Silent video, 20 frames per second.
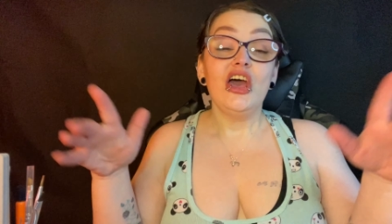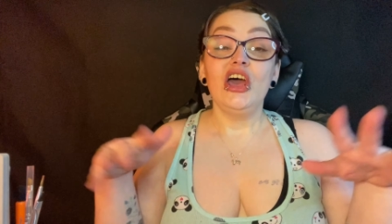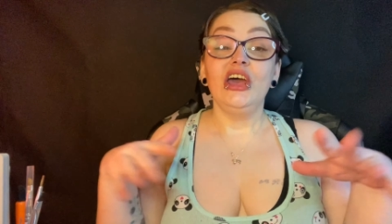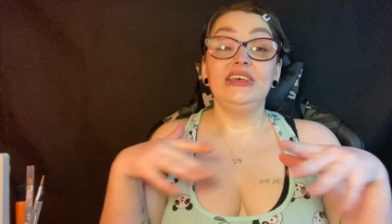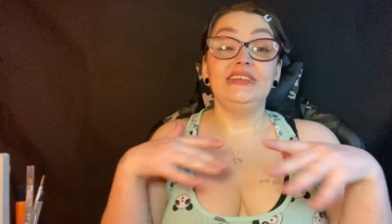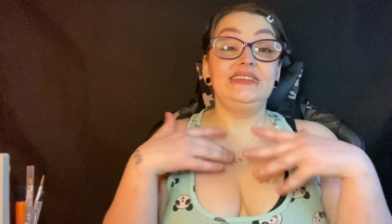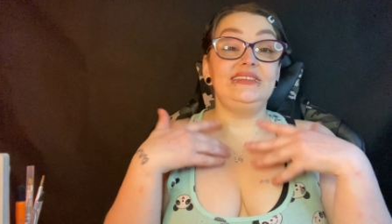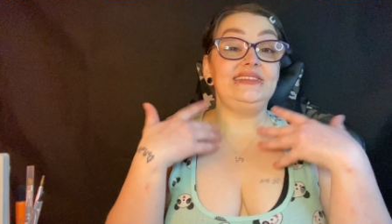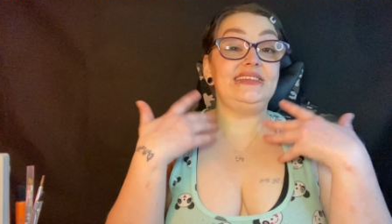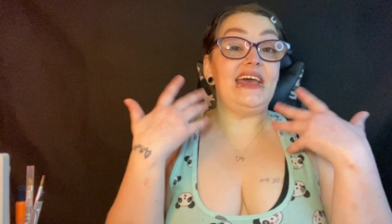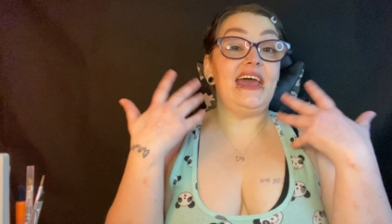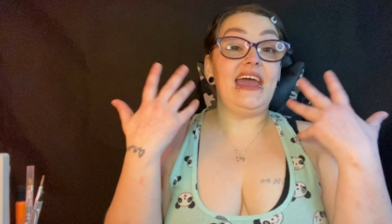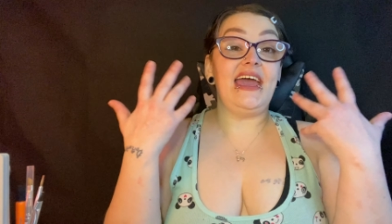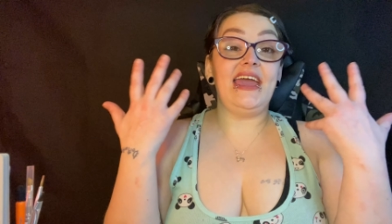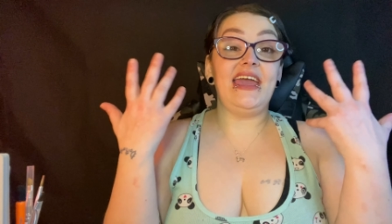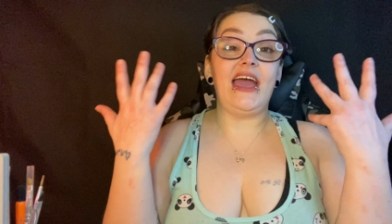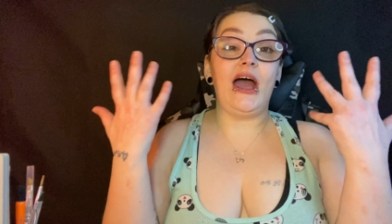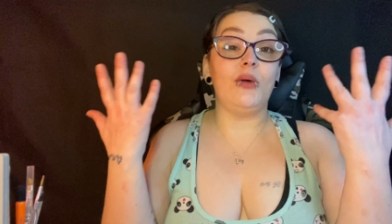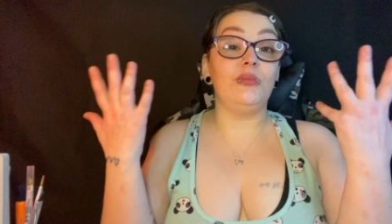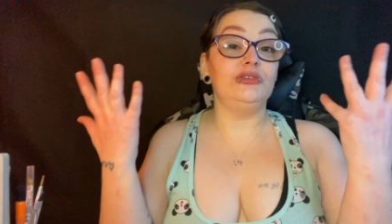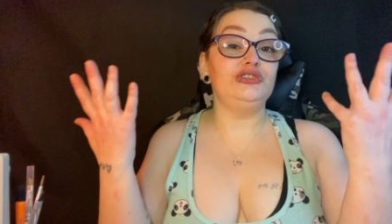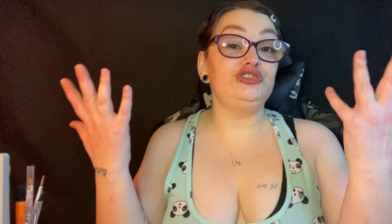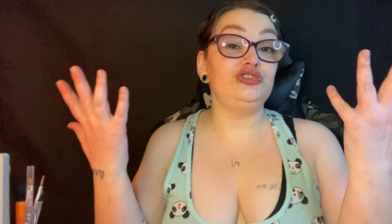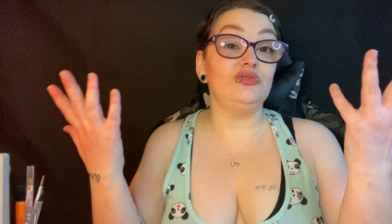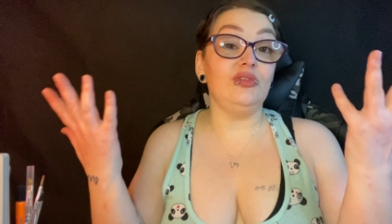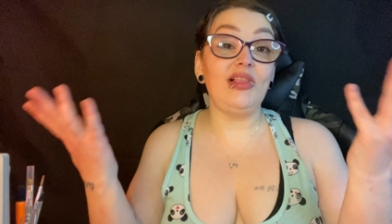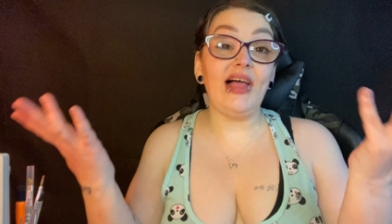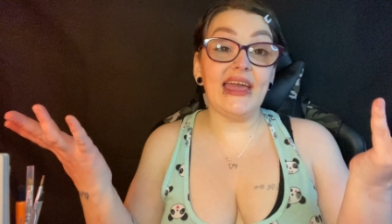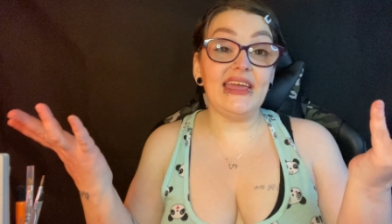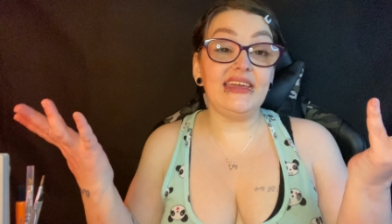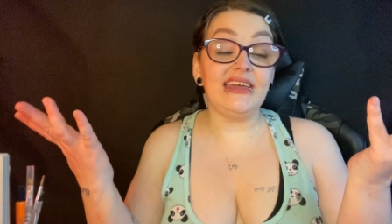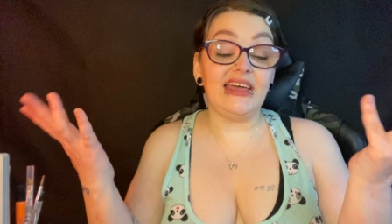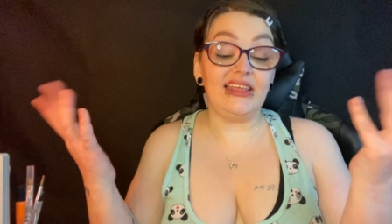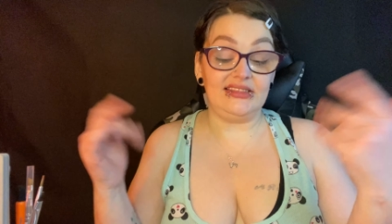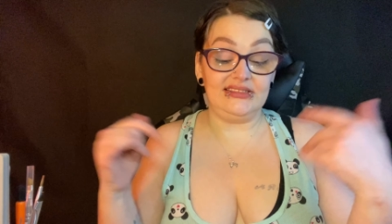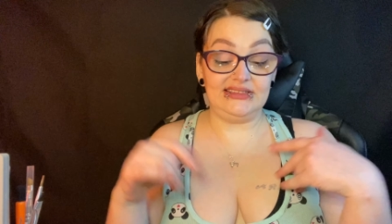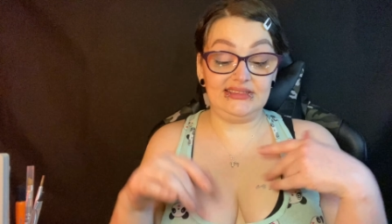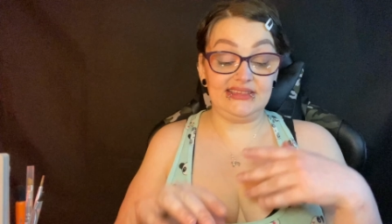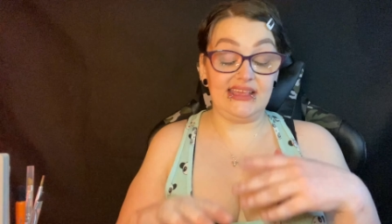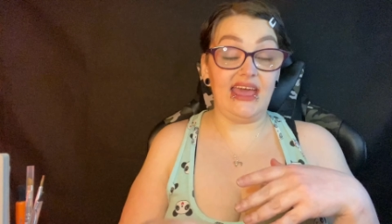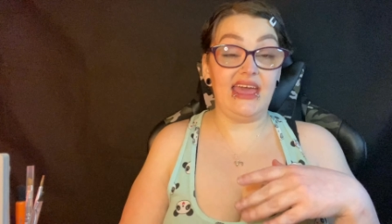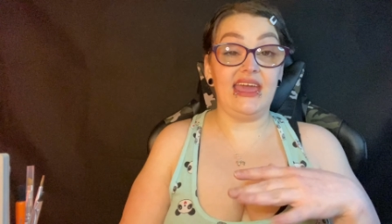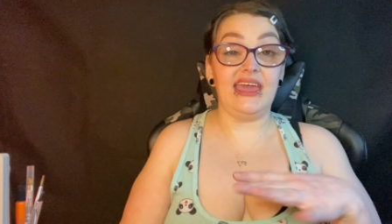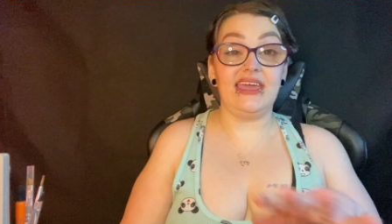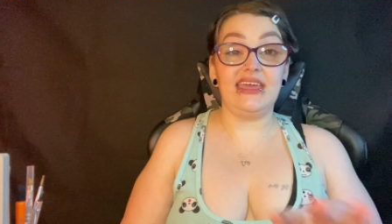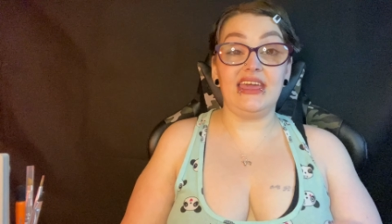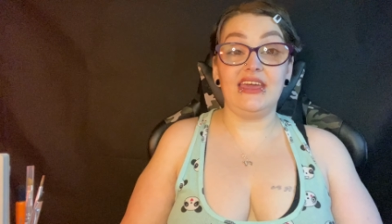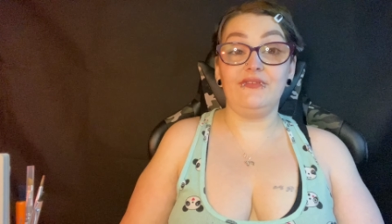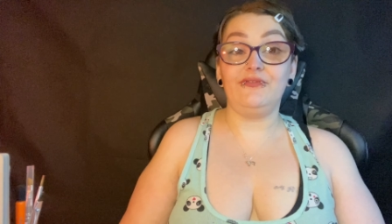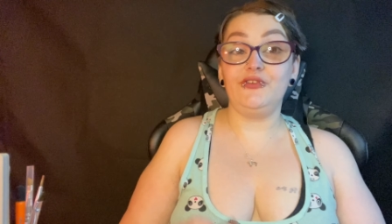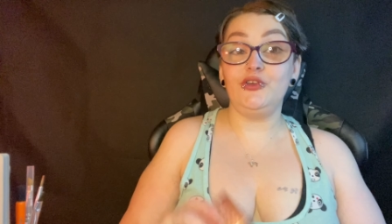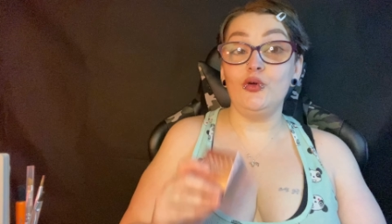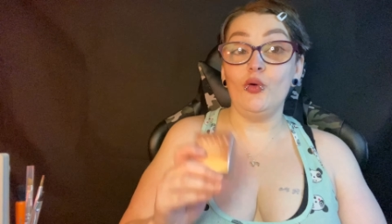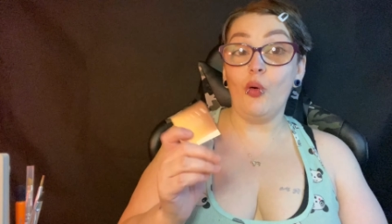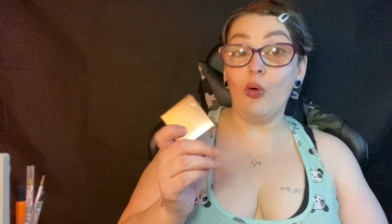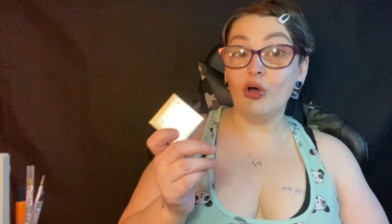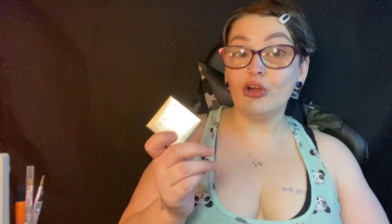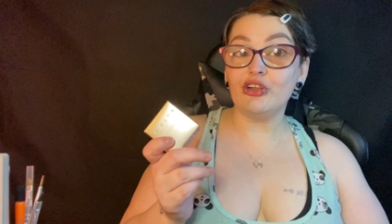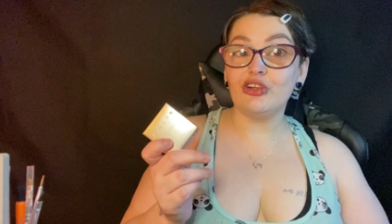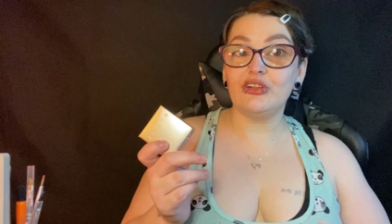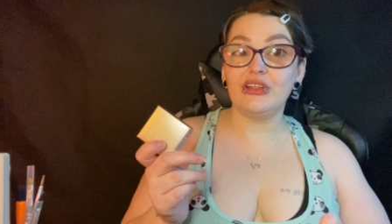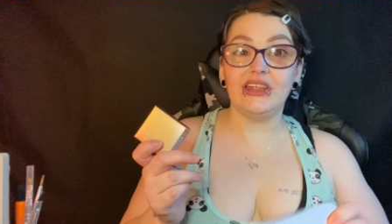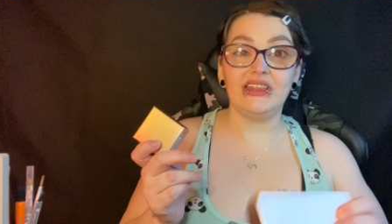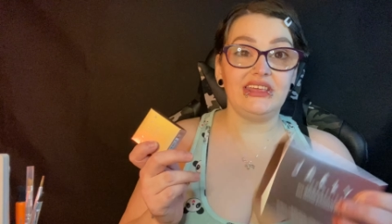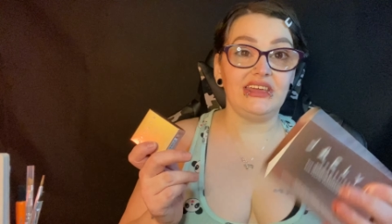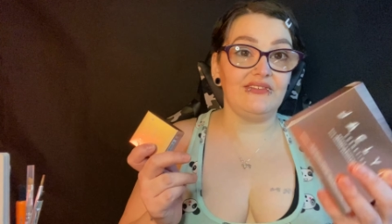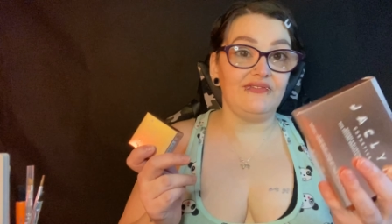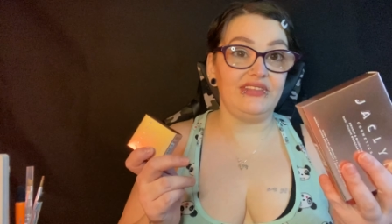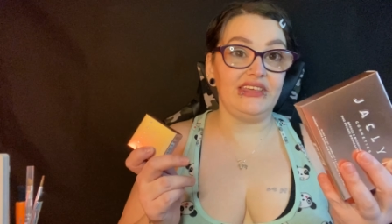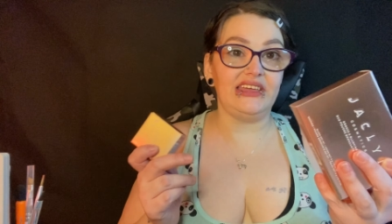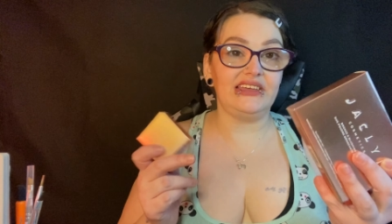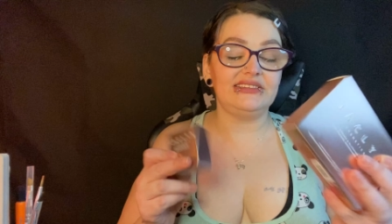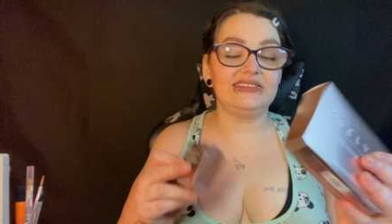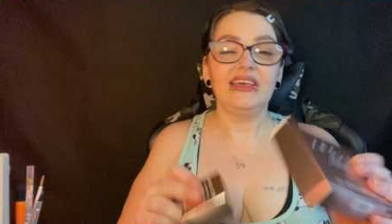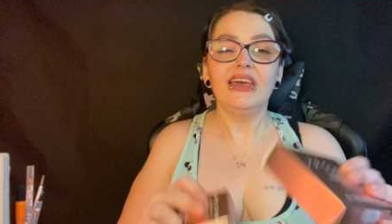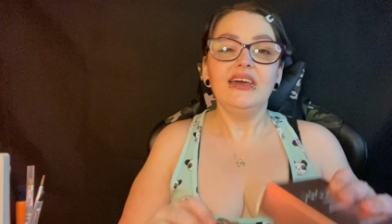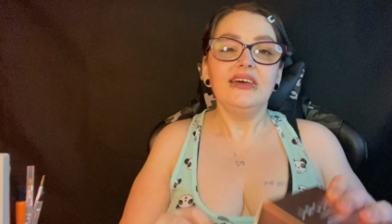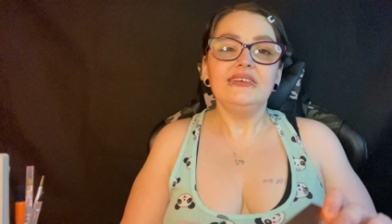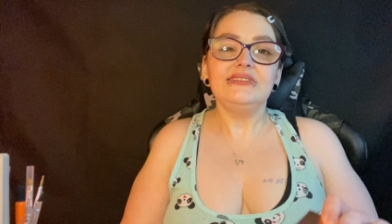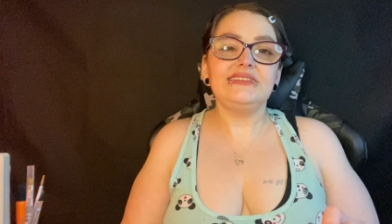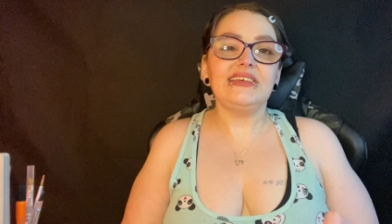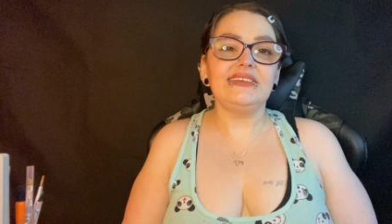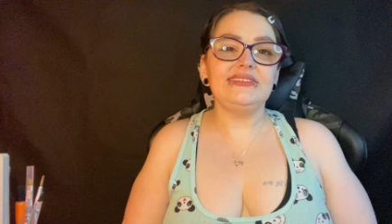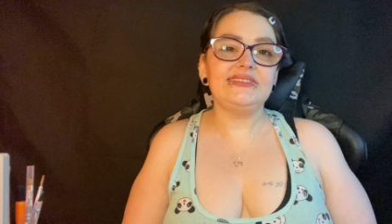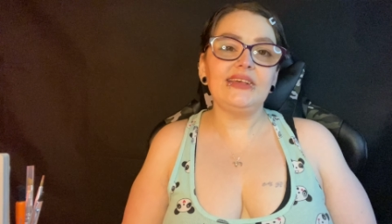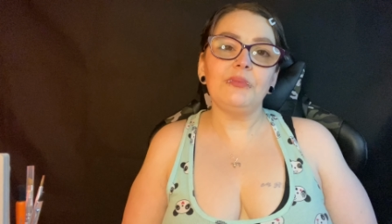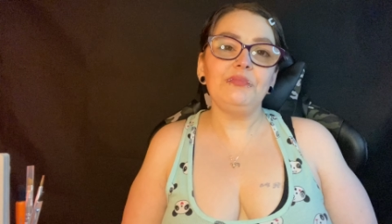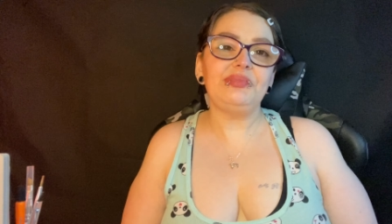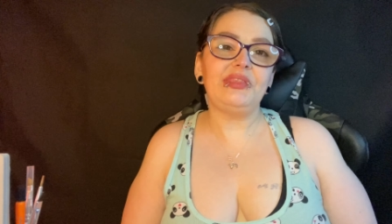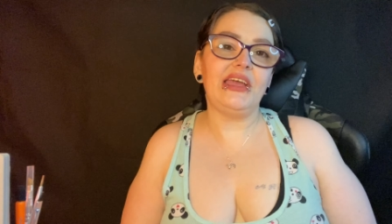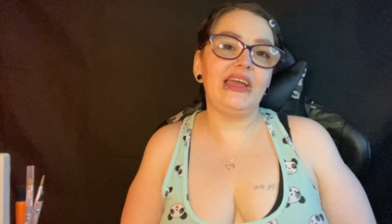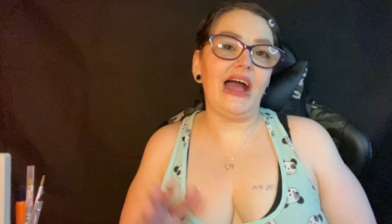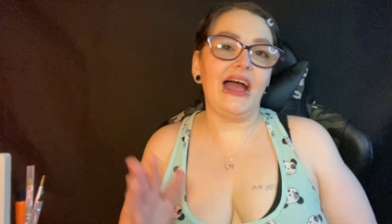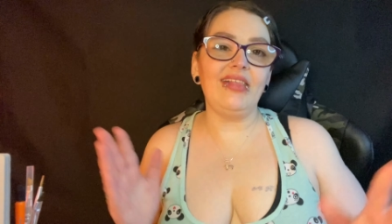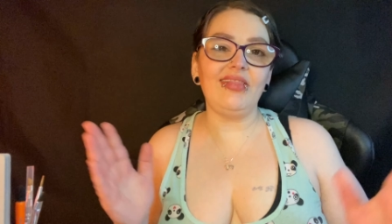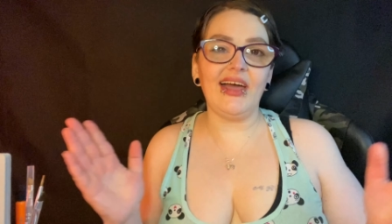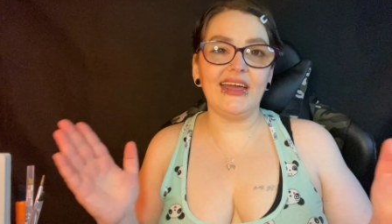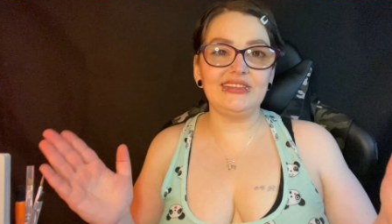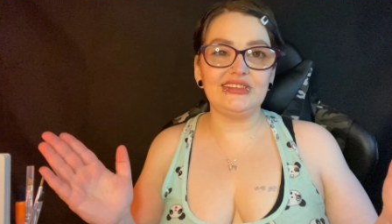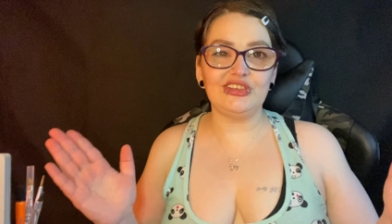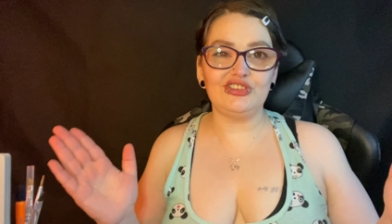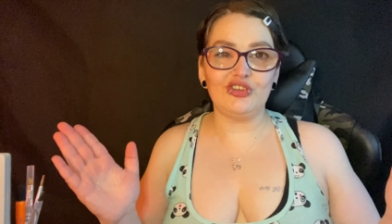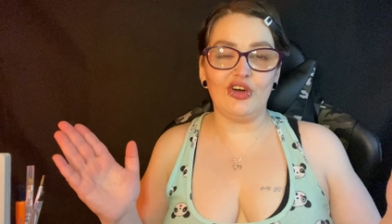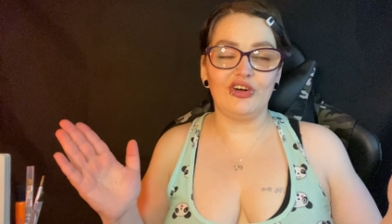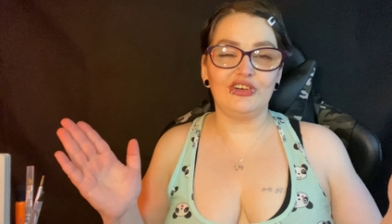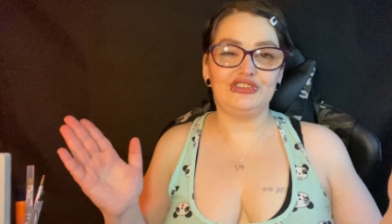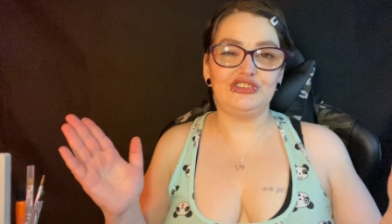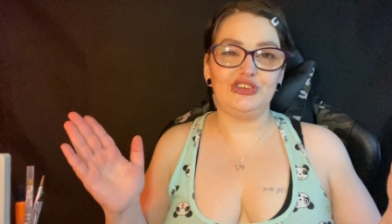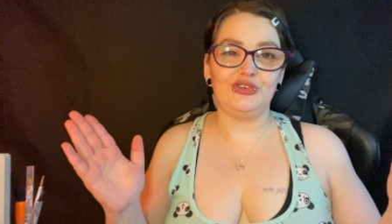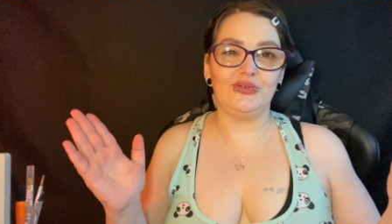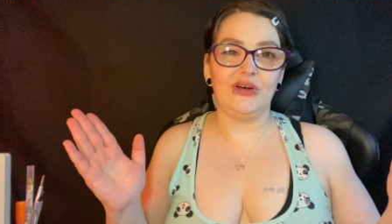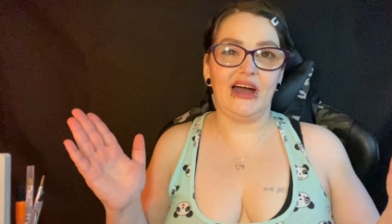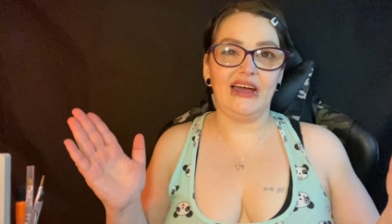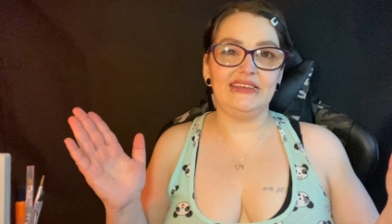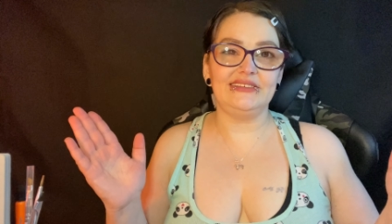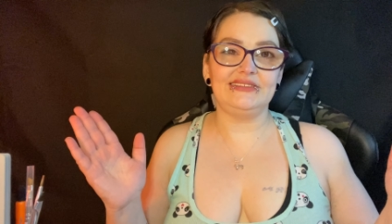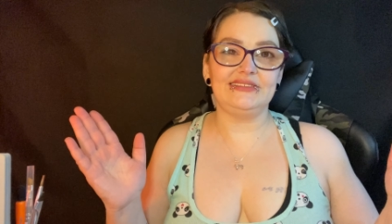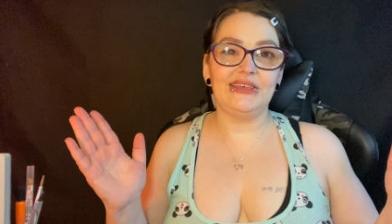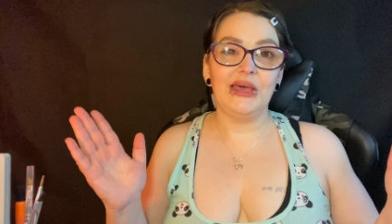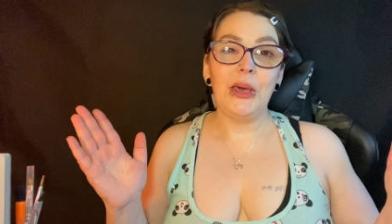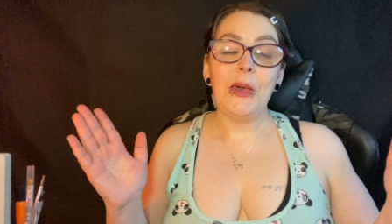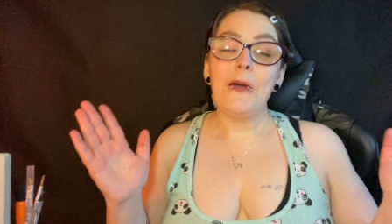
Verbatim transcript: Say how much you like it. Say if you ordered any of these. Say something. I like to talk to you guys.